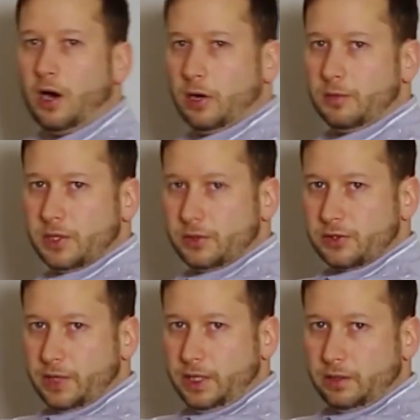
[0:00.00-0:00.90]
arms out
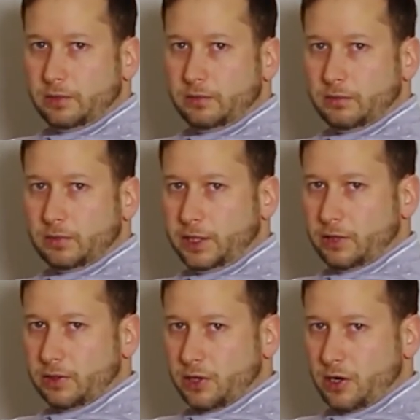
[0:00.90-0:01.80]
straight like
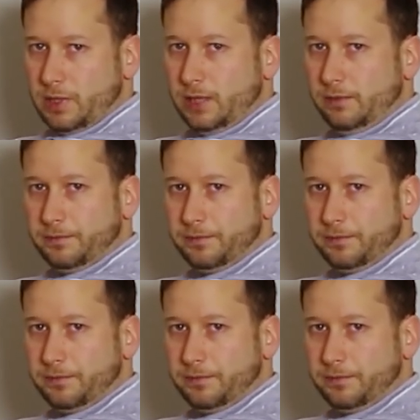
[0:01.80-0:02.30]
you're a zombie,